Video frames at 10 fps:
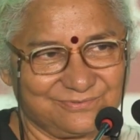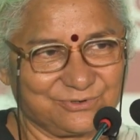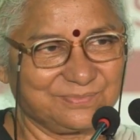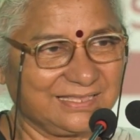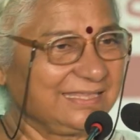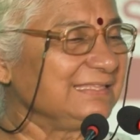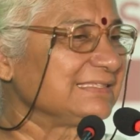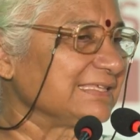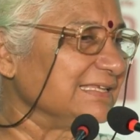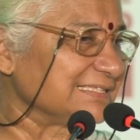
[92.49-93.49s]
from Green
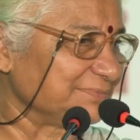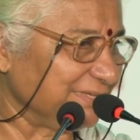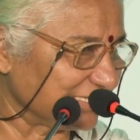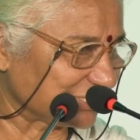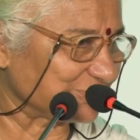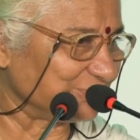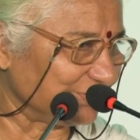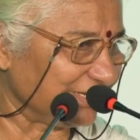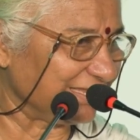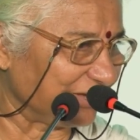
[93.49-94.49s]
Salsabil
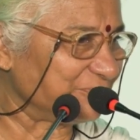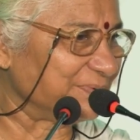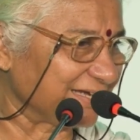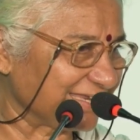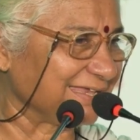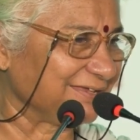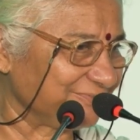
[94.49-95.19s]
School, now working